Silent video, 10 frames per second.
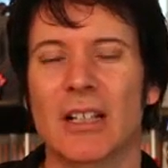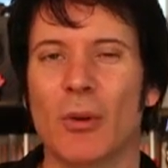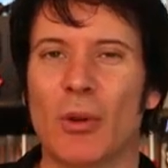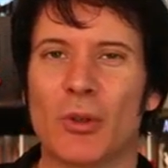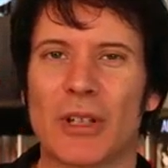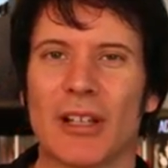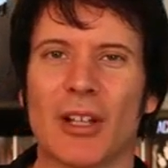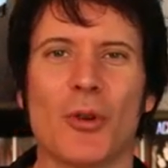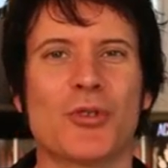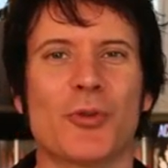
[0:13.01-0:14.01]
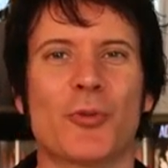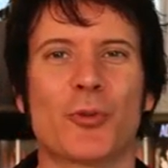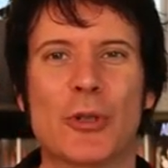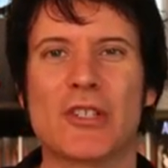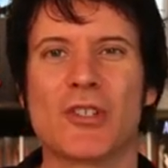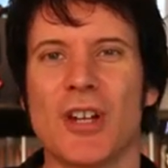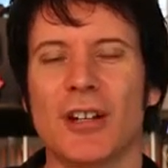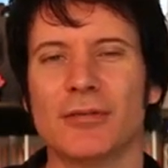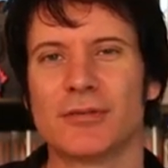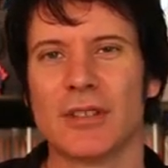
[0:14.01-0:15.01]
where you'll get loads of free
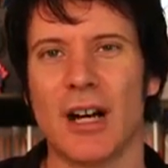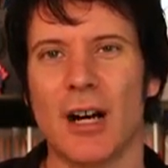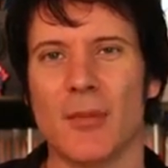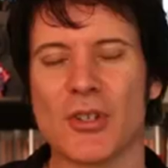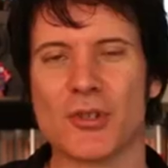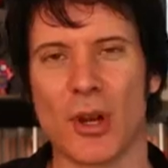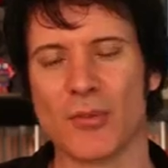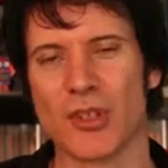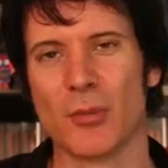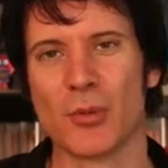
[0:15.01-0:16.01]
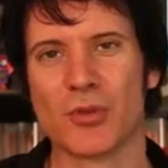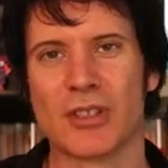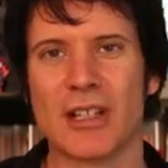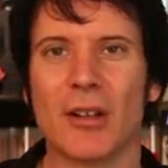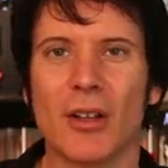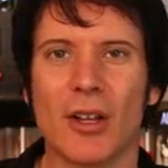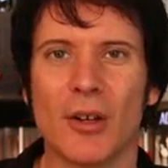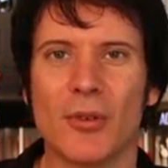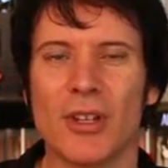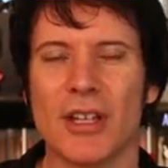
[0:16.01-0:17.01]
stuff. There's drum samples to
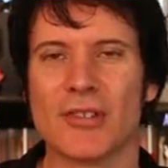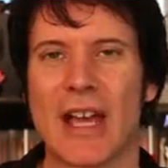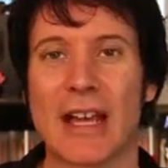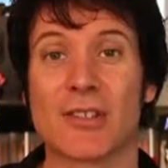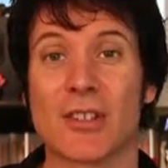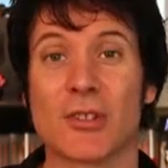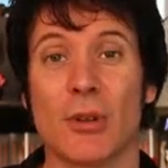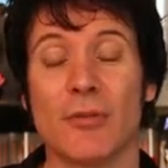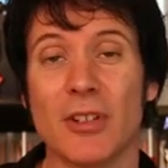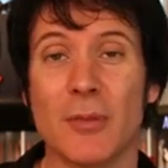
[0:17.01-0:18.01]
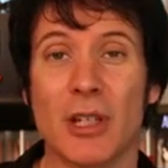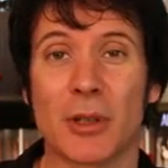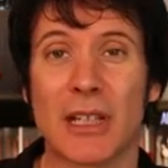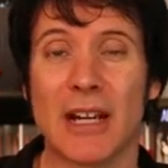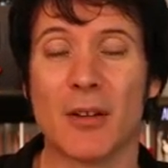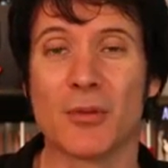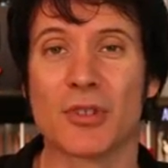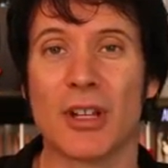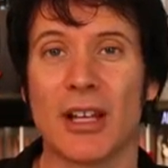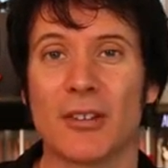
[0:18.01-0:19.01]
download, there's access to our Vimeo
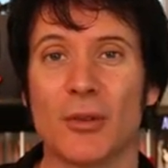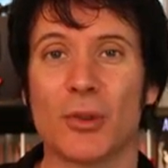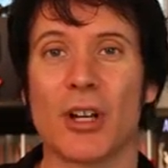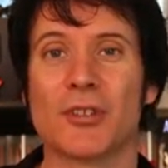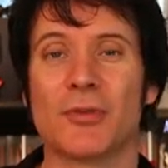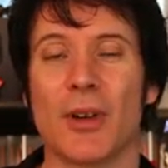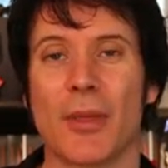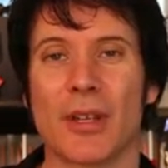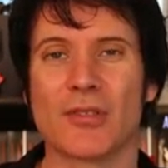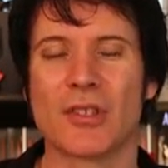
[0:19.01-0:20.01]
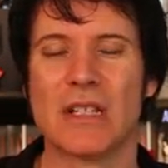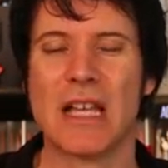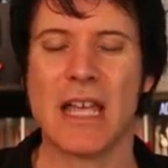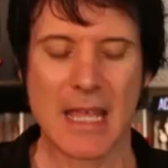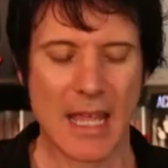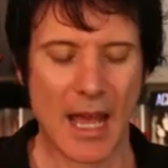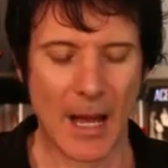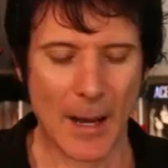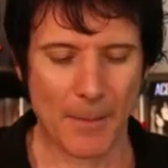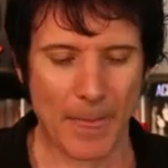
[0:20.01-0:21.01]
account, and all kinds of fun things.
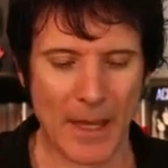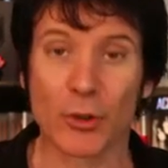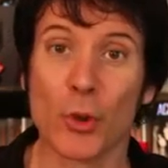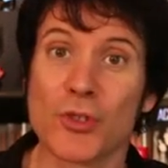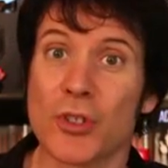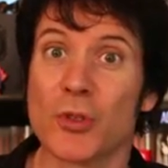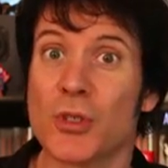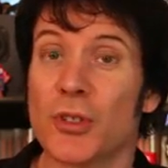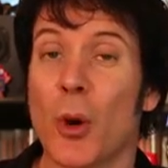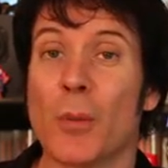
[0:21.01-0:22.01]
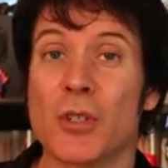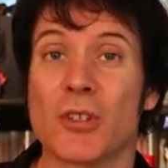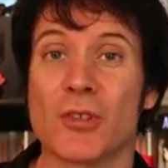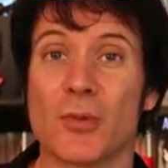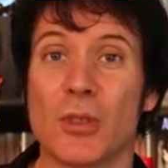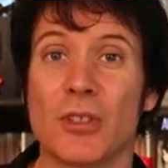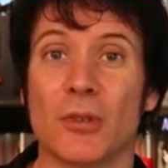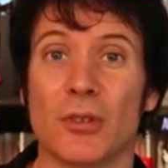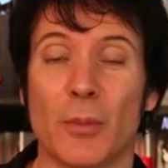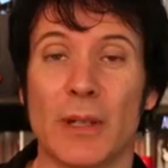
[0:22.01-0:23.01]
And of course, there's always the competitions we do,
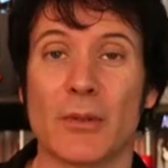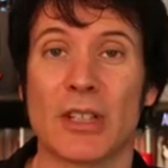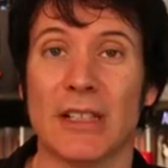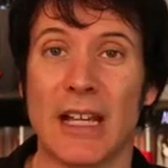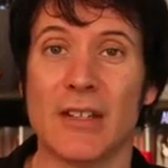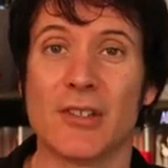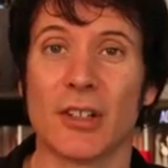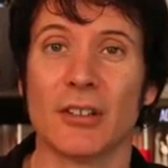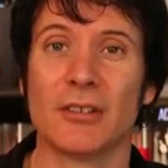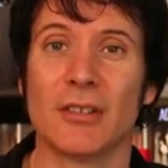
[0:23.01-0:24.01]
and you'll be able to enter